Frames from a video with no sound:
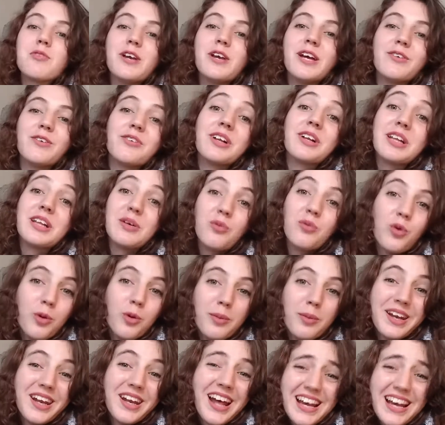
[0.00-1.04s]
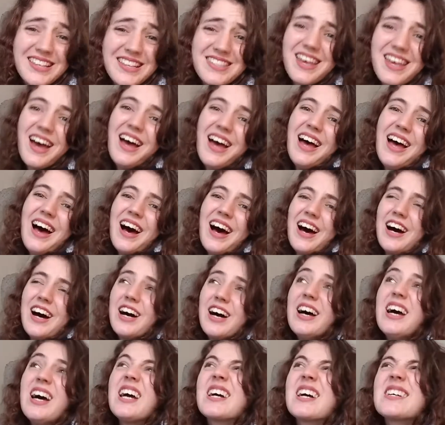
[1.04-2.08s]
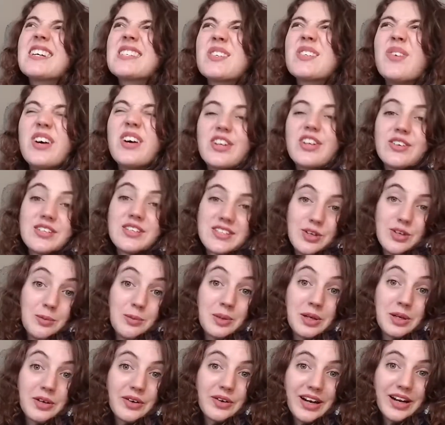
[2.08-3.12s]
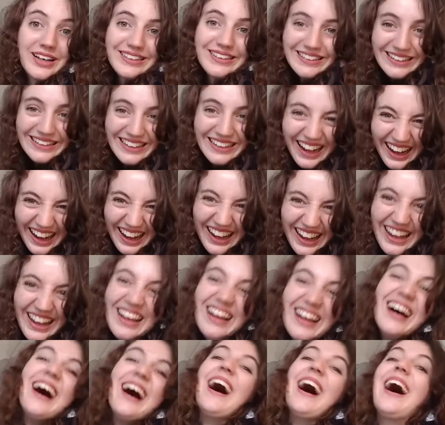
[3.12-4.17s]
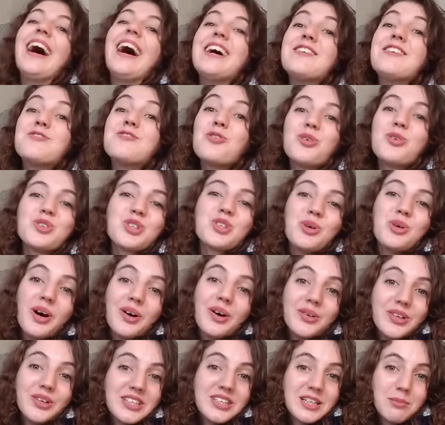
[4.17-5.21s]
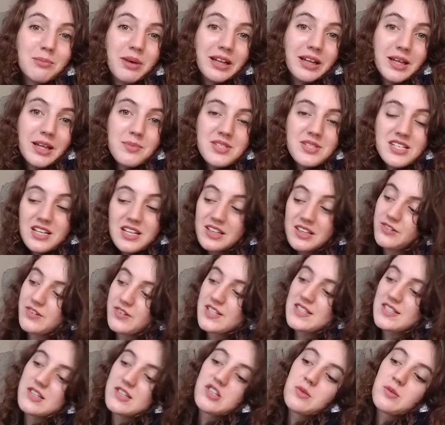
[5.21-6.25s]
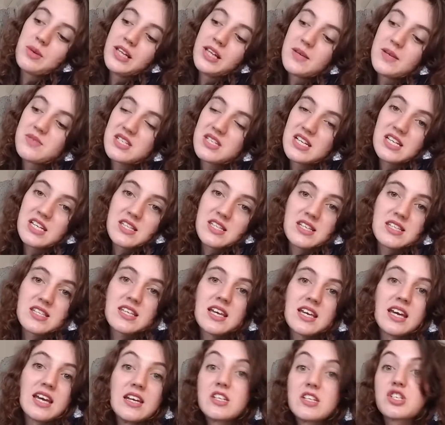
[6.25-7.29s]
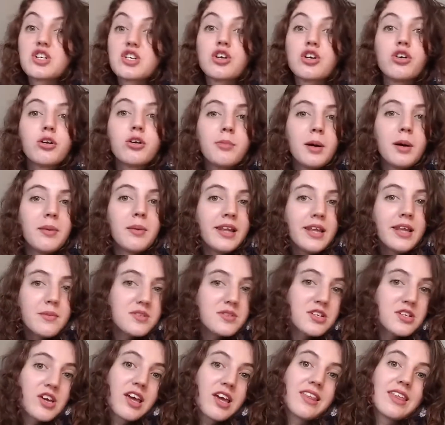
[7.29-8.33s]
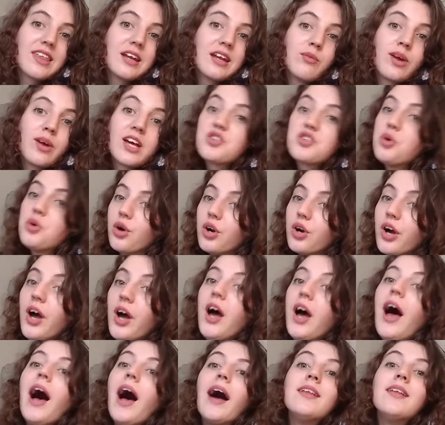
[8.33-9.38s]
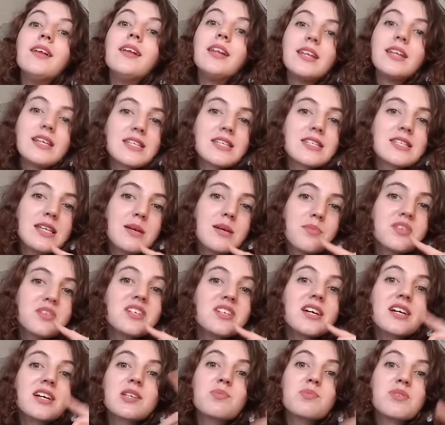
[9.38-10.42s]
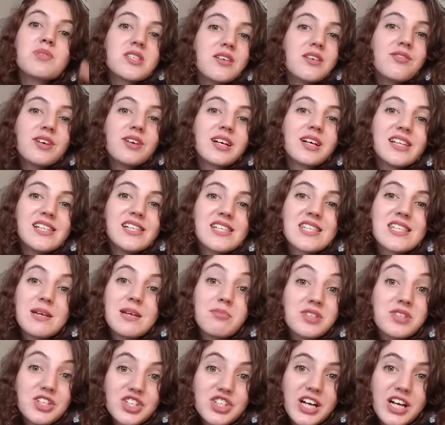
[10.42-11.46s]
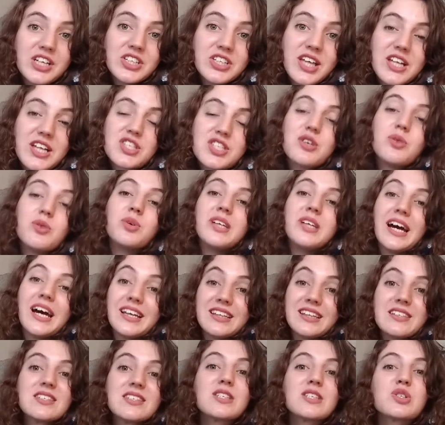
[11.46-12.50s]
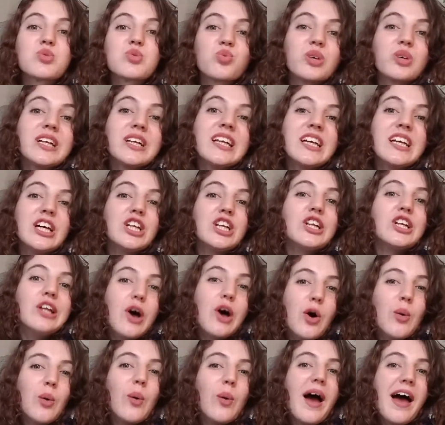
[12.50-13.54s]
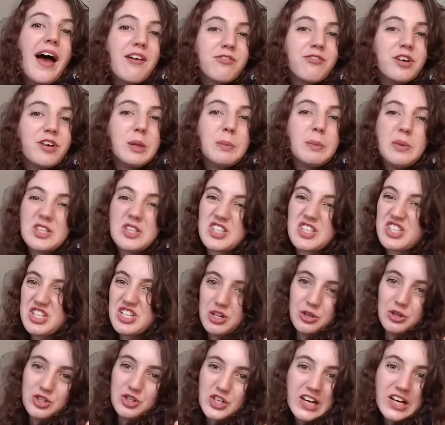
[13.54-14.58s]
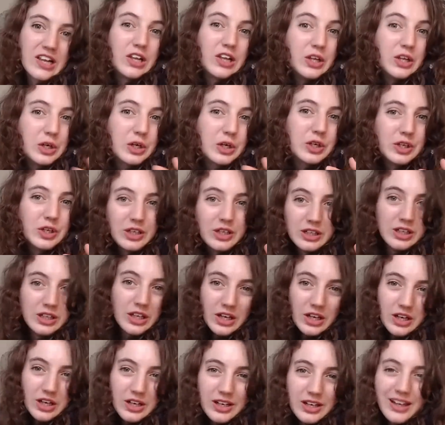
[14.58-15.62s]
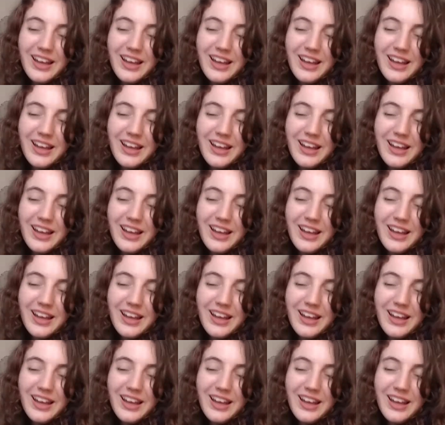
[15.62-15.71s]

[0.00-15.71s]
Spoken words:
and really warm and nice, because the weather has not been great. I have also only done my lipstick. The reason I do my lipstick is because I get insecure about my lips looking thin when I talk, and this lipstick specifically seems to change that. So yeah, this is really a low effort but still trying to look good look